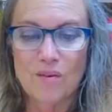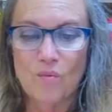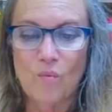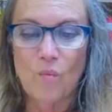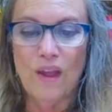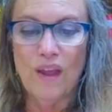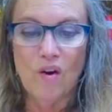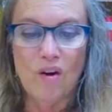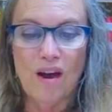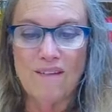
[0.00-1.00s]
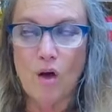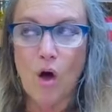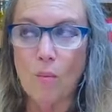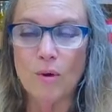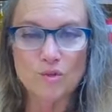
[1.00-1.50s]
We are have
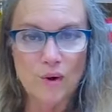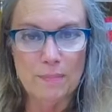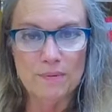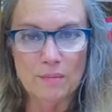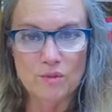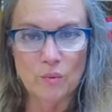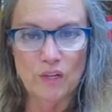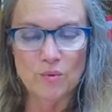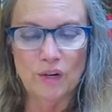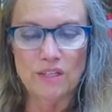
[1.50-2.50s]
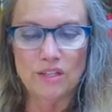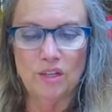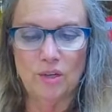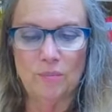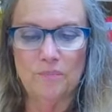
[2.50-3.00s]
almost wrapped up
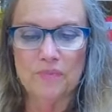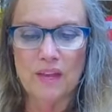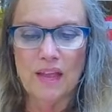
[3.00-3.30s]
2022,